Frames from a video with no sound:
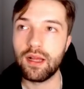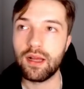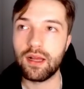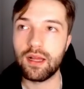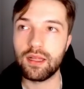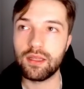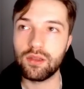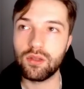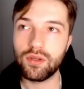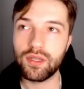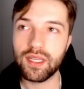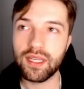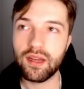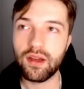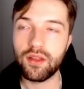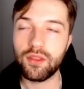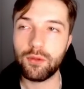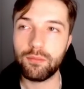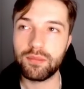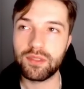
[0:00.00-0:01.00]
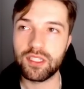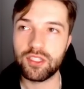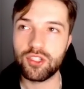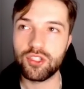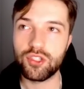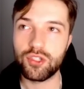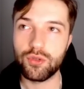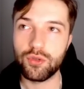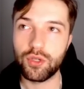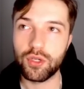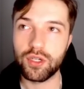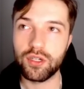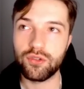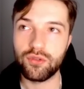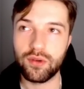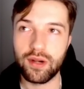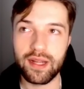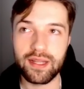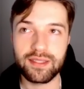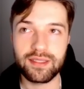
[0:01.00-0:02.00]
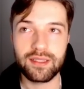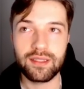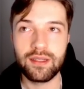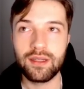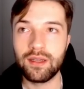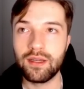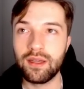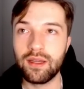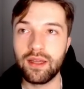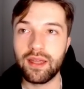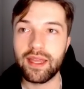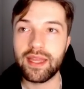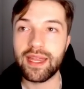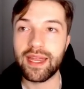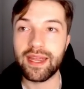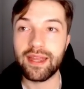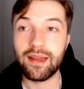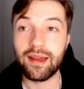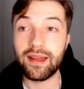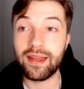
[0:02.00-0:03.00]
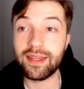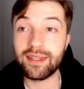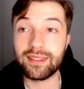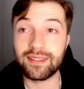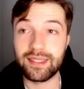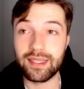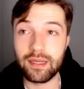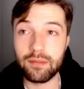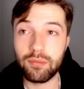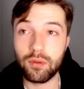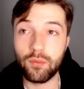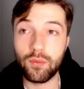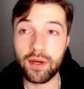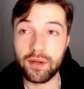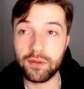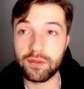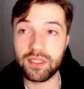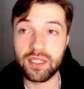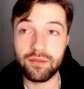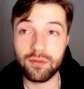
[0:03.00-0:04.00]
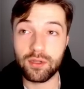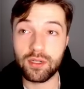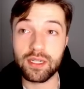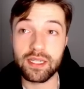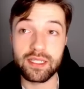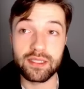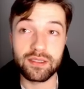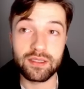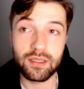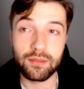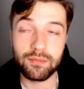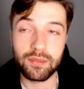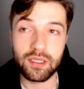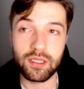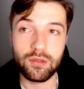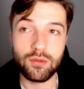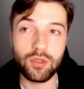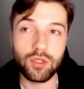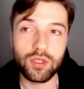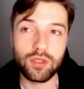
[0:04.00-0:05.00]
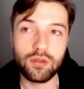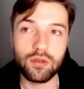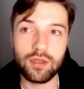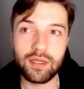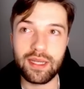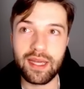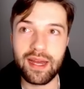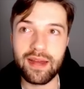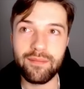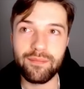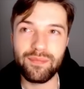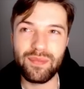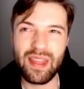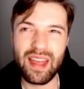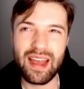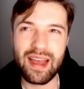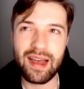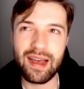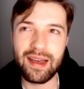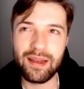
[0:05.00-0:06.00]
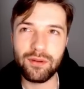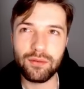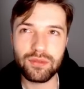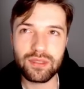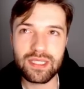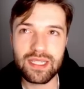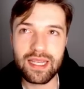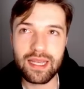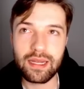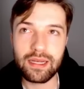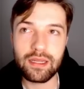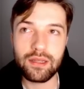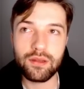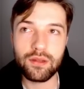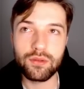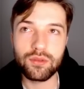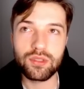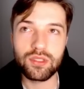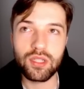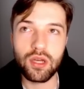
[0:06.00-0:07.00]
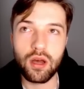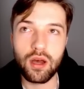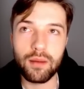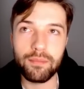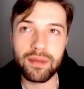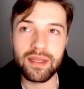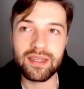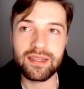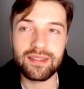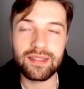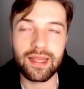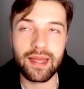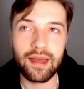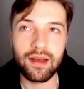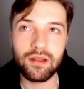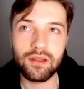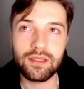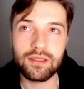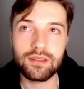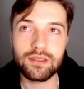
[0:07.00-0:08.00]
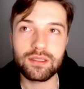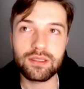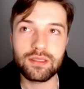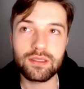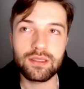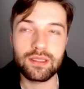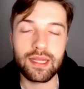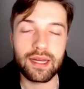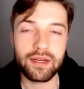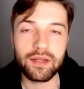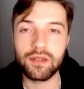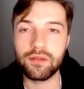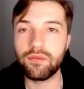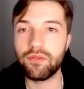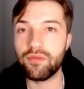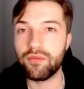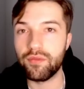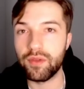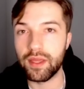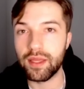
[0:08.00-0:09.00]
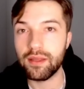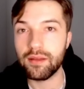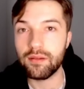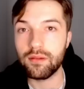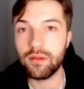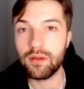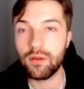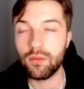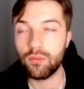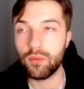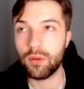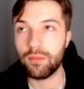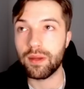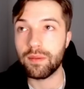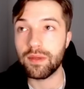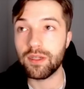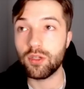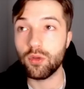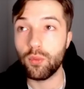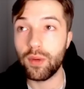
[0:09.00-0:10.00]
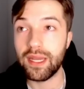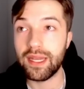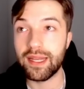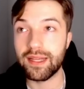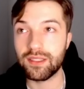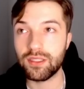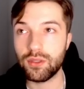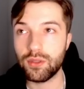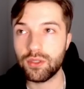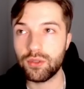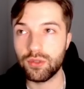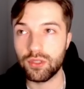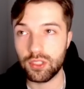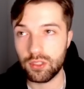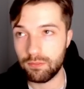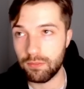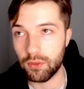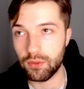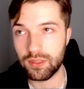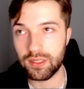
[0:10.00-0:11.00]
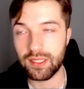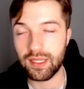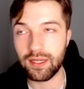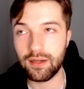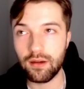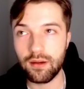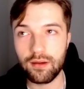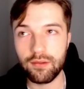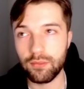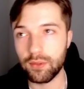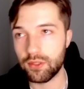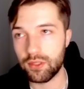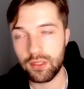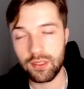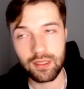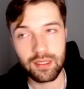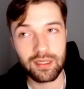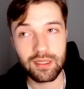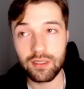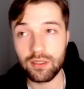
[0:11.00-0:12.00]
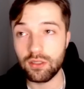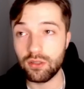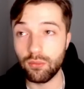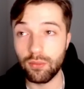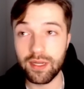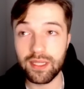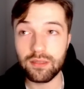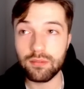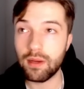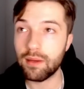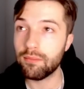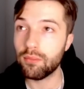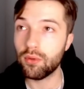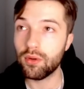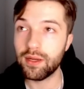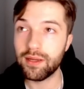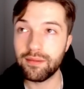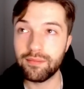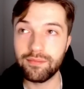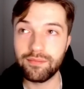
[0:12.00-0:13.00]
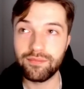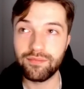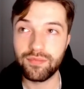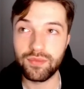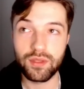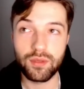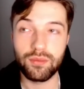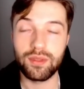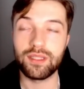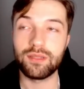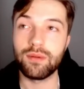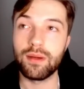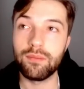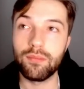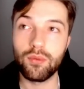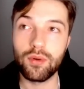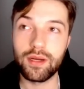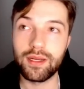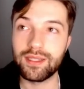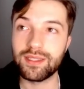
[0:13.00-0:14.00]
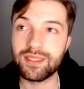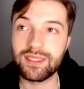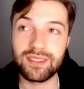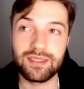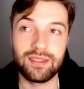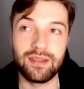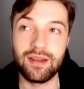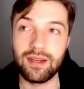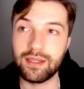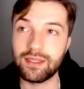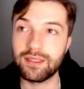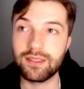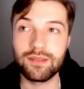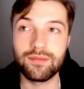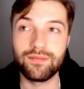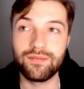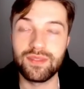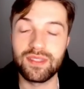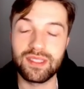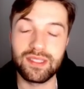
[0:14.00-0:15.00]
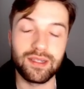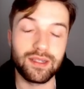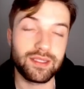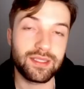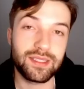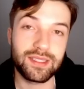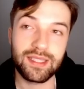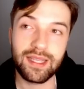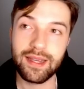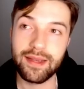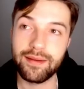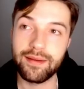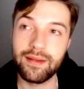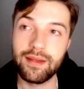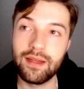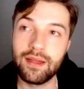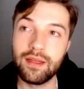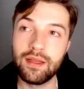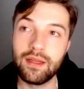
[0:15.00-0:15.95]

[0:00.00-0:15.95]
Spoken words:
Looking at other positions you could address, I hate to say it, but wide receiver is something you could look at. I don't see any of those top-end talents that could fit where maybe Dwayne Eskridge was supposed to take off, which Dwayne's my boy. Dwayne's my boy. It sucks. It sucks to say it.